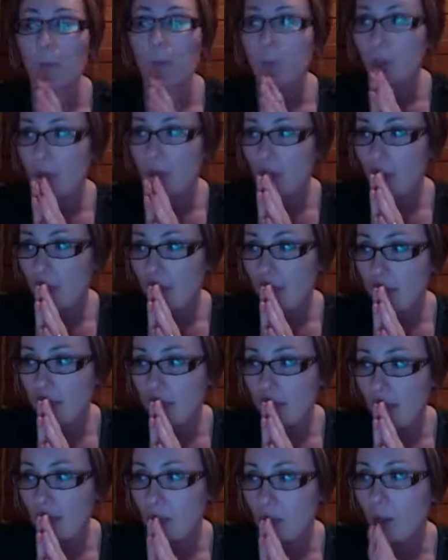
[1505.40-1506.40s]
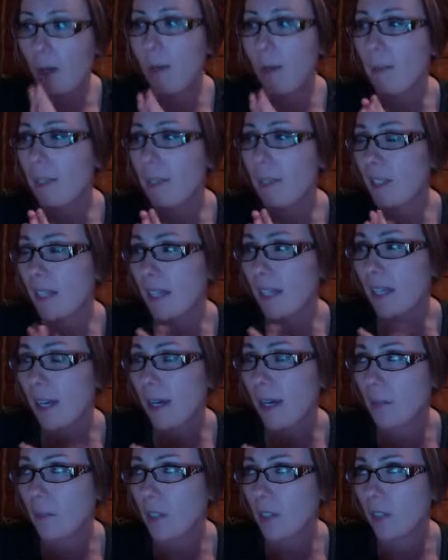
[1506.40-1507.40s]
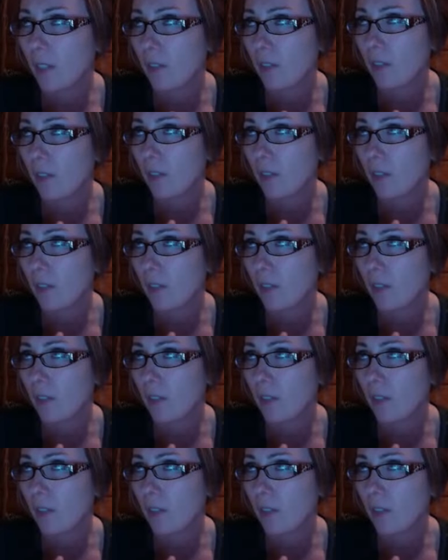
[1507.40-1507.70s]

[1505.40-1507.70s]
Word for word: So let's see. So how much did that come to?